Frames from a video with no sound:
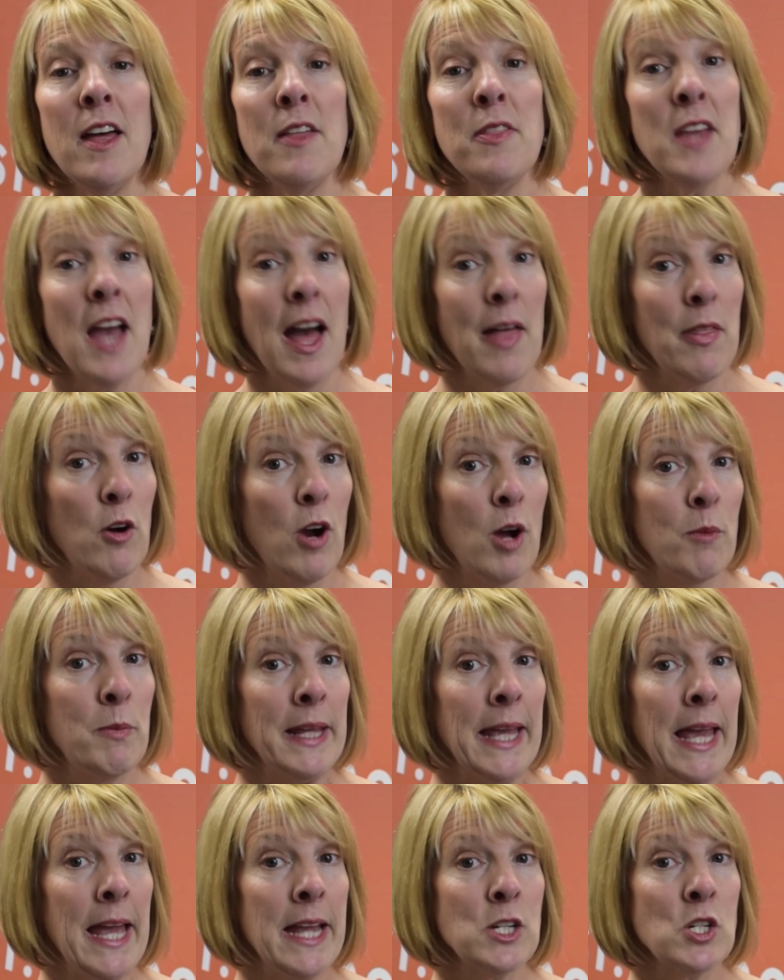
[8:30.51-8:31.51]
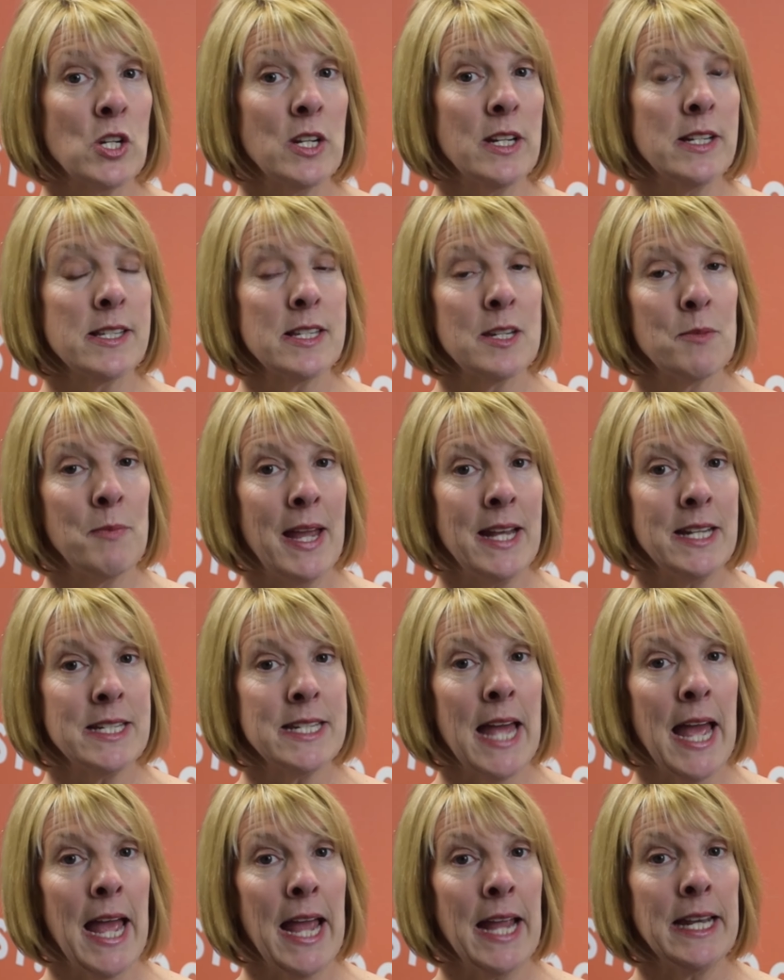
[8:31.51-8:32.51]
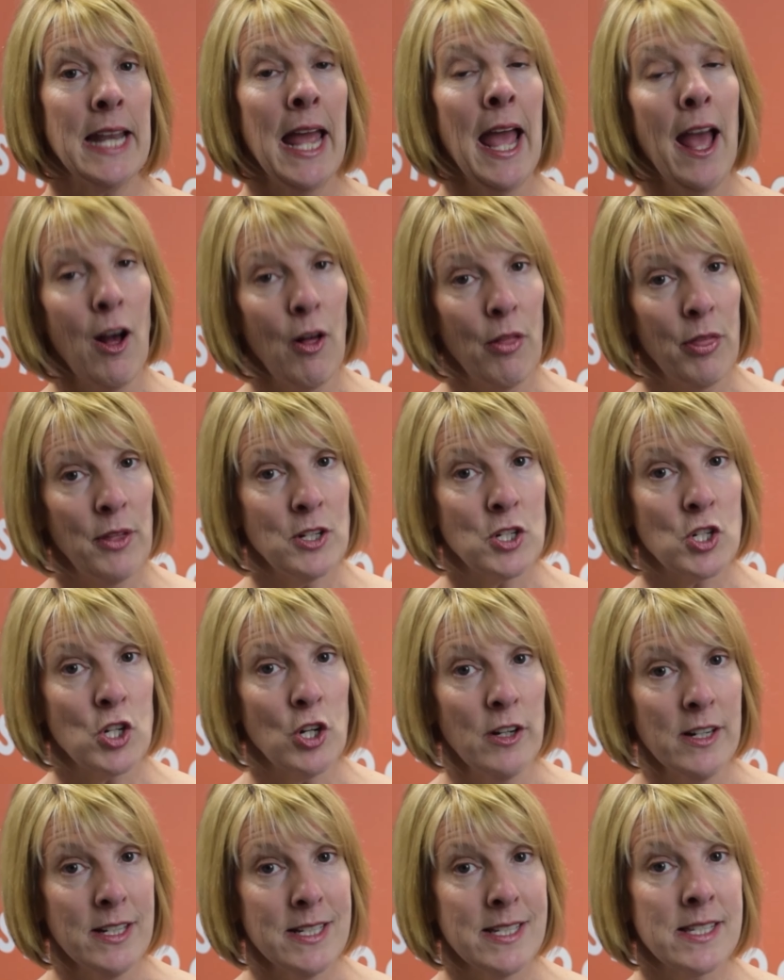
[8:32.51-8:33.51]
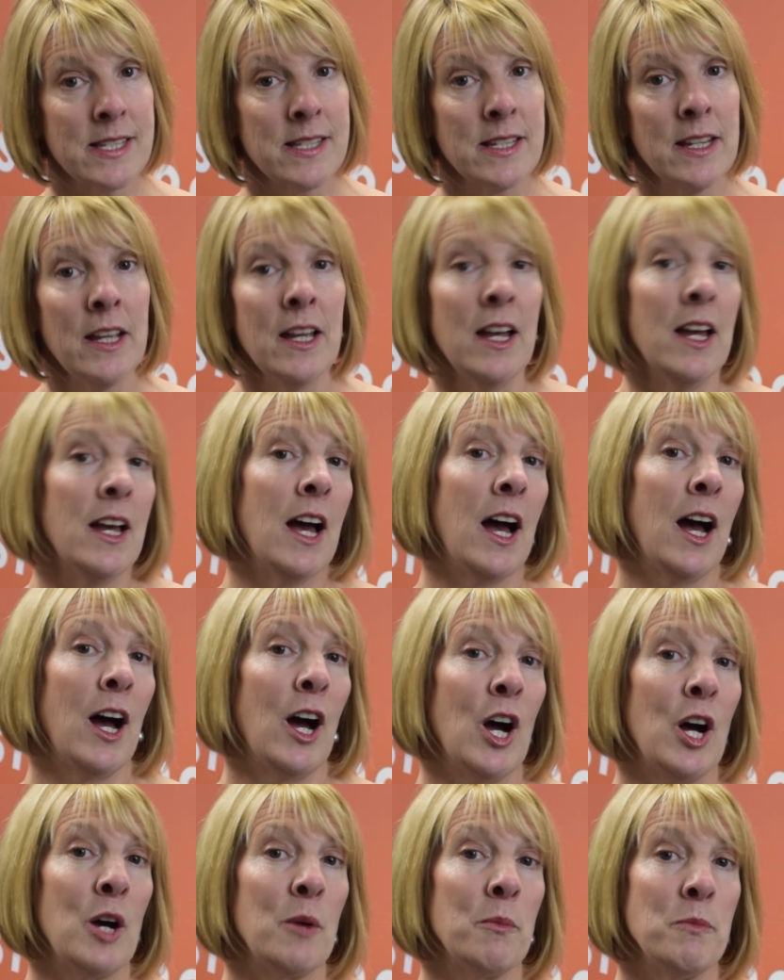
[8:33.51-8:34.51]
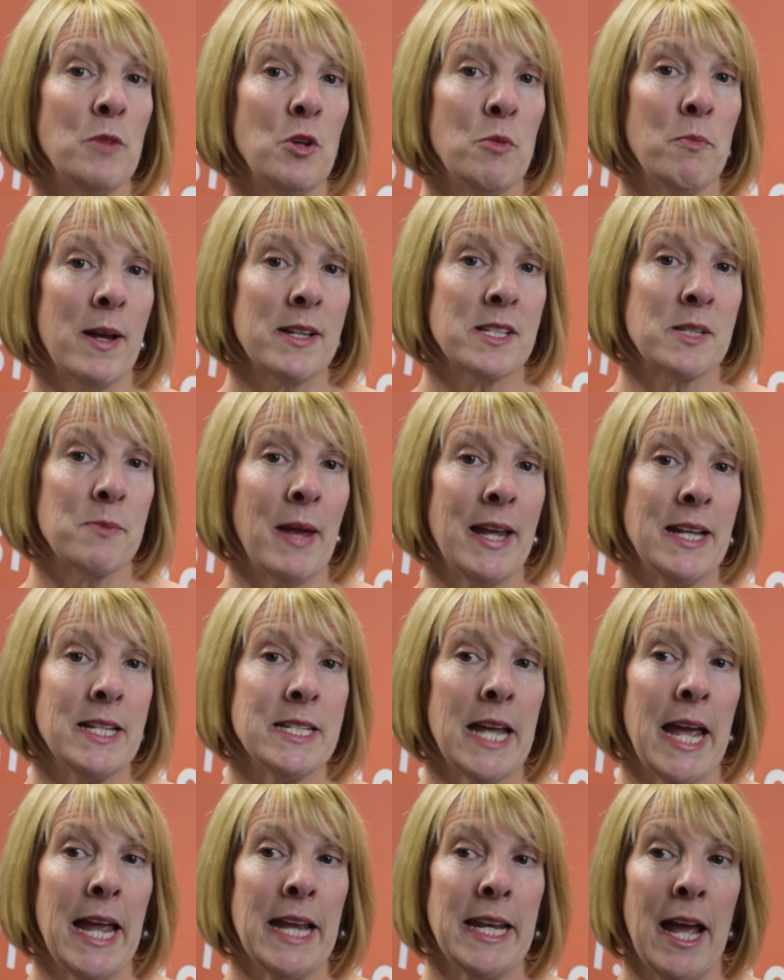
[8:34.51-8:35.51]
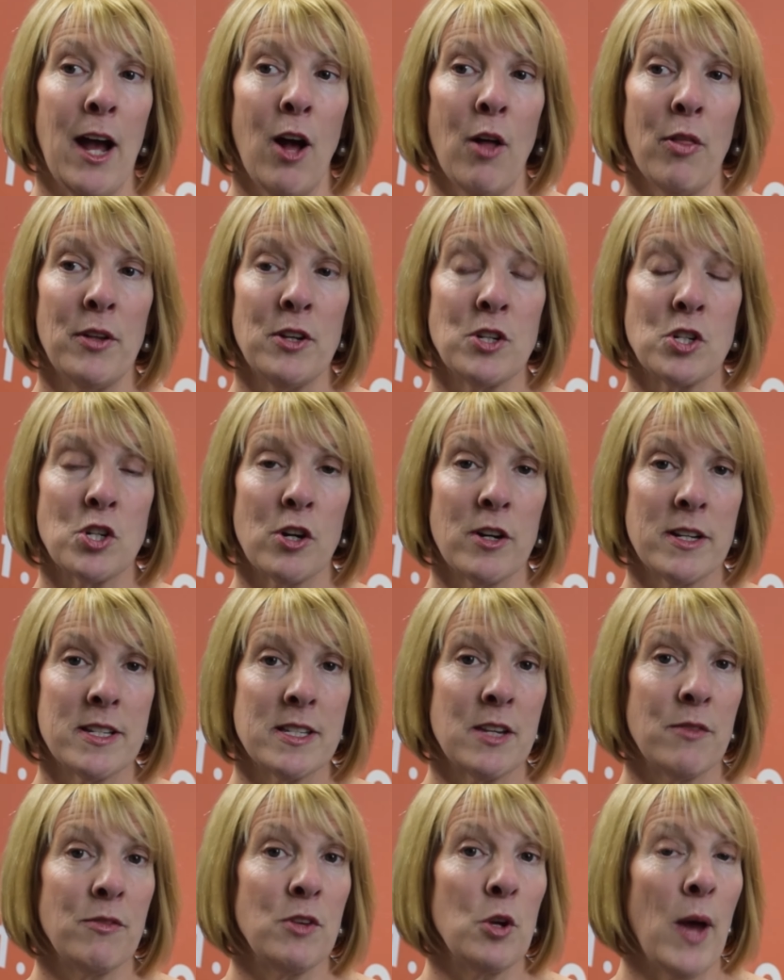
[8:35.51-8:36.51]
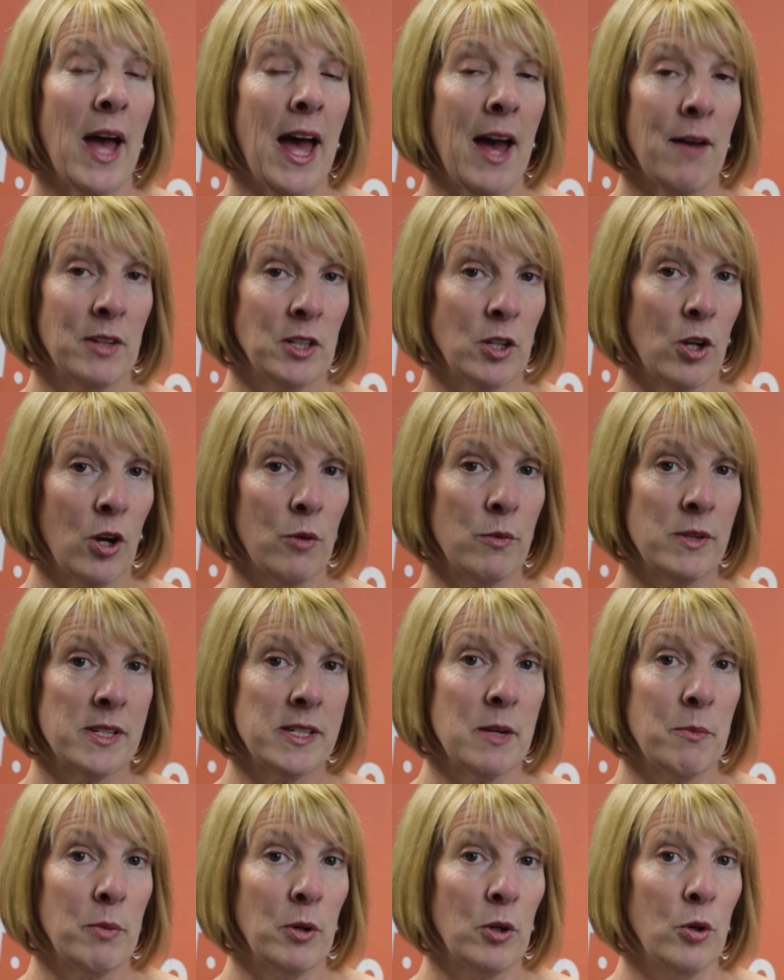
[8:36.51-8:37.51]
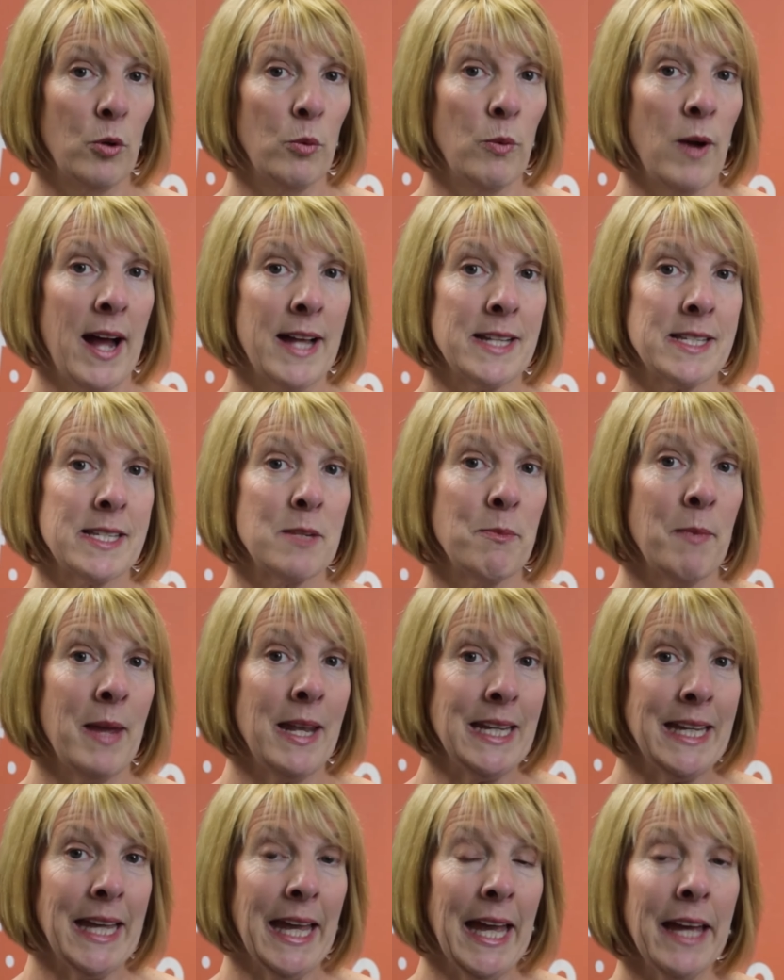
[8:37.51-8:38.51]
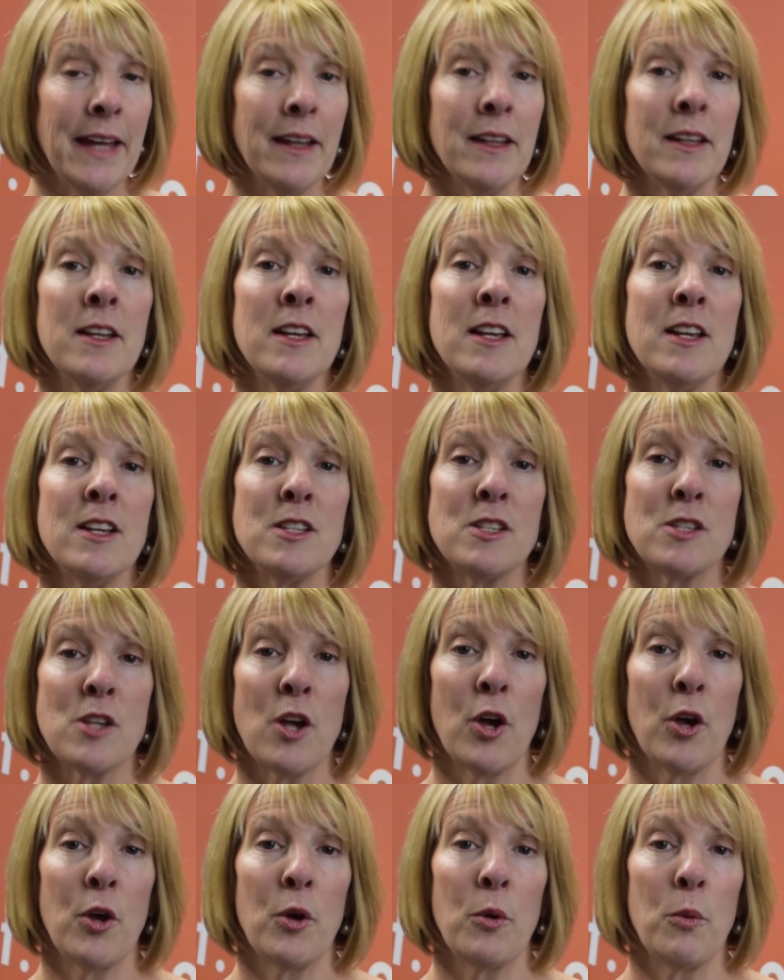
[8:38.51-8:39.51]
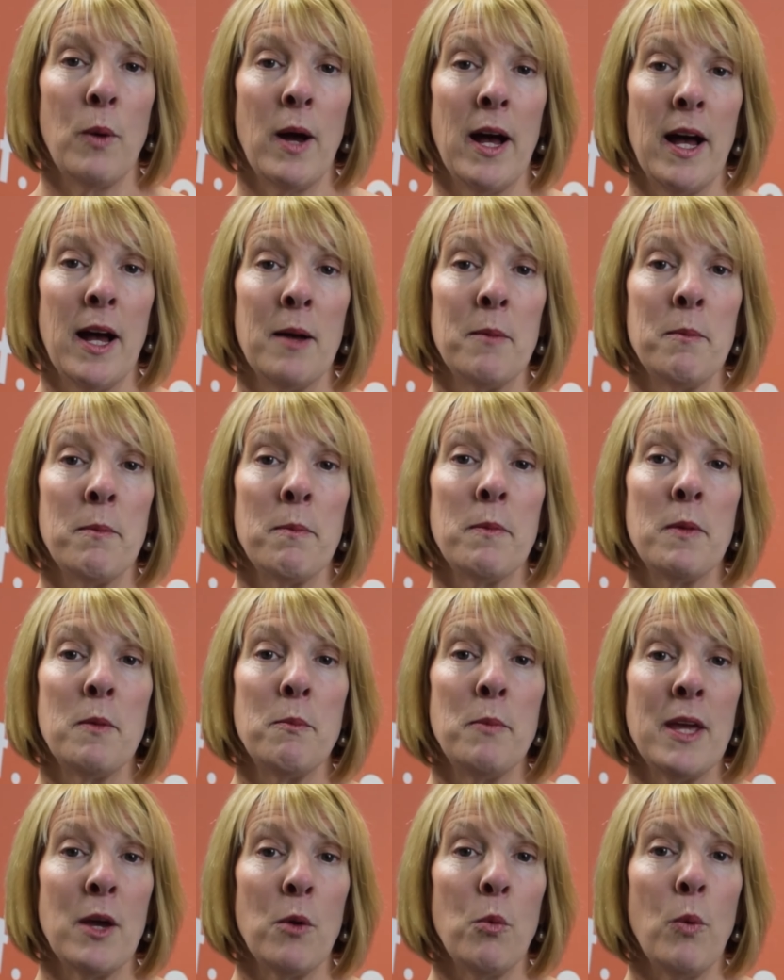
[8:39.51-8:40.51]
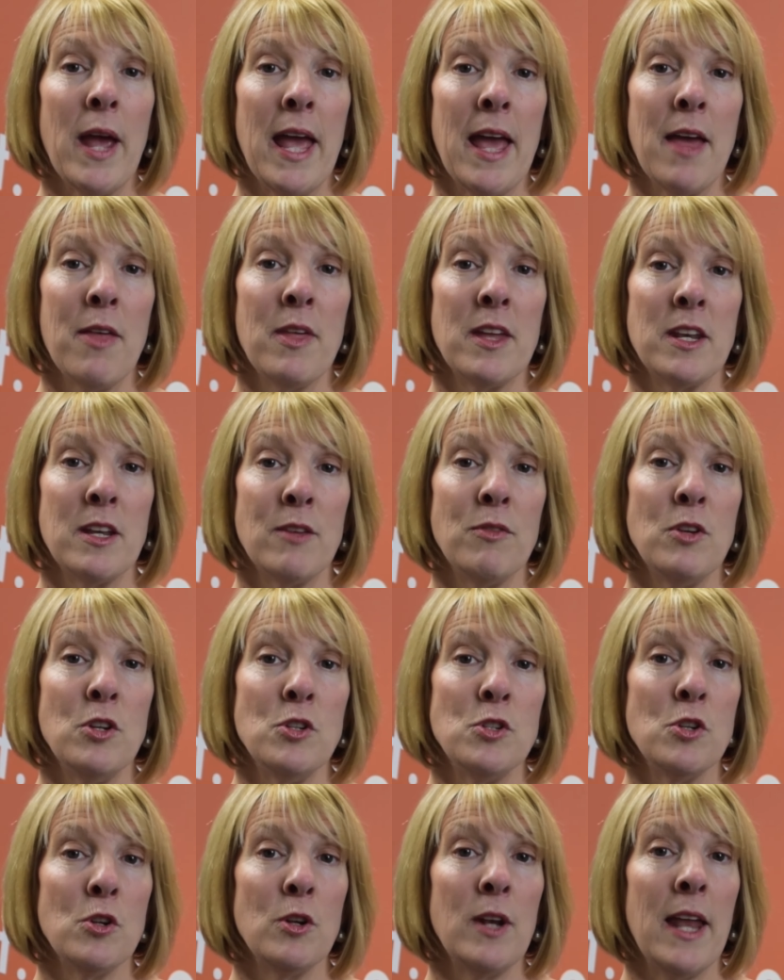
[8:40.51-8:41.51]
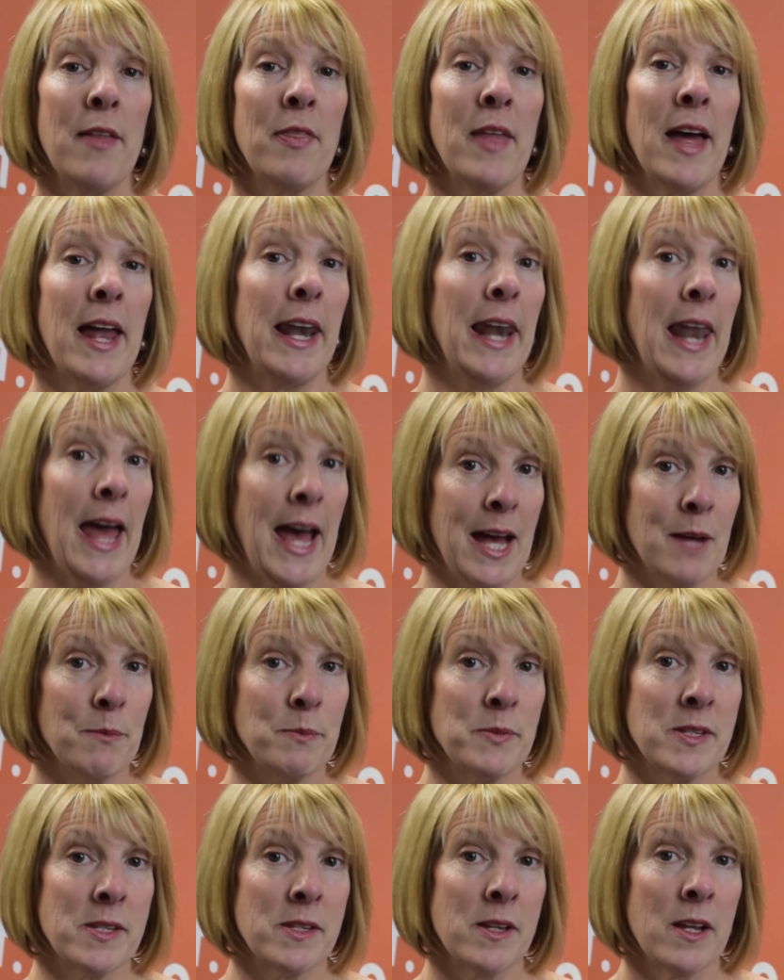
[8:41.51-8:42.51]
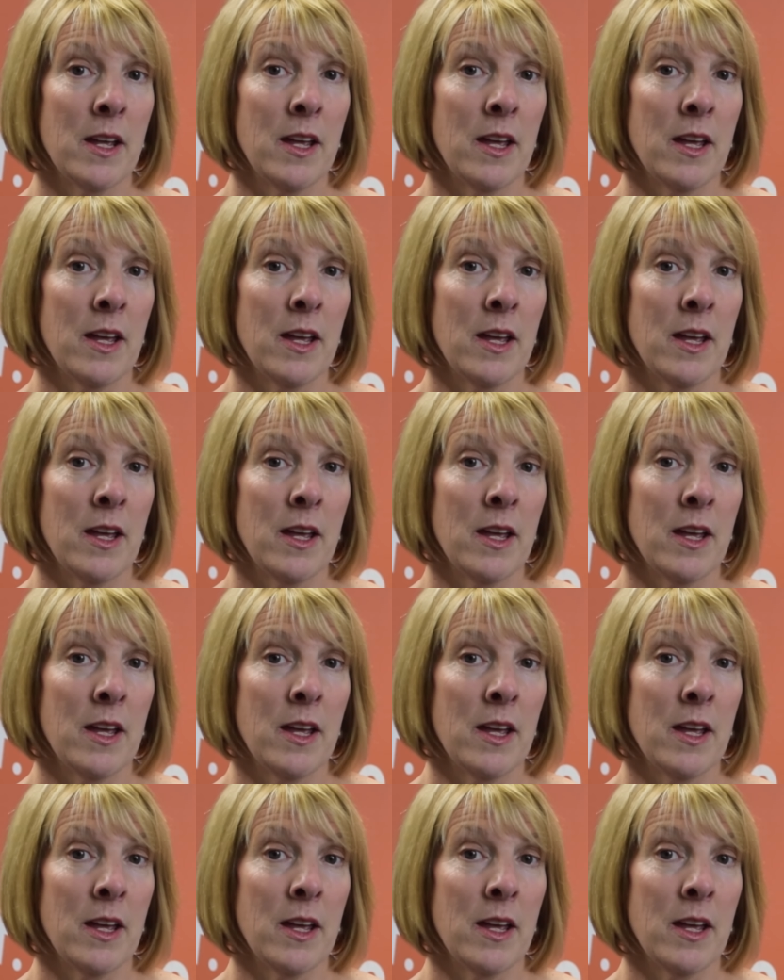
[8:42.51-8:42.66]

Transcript: The other obligation is to maintain health insurance. You must maintain health insurance if you haven't got reciprocal rights to Medicare. So be aware that if you do let that lapse,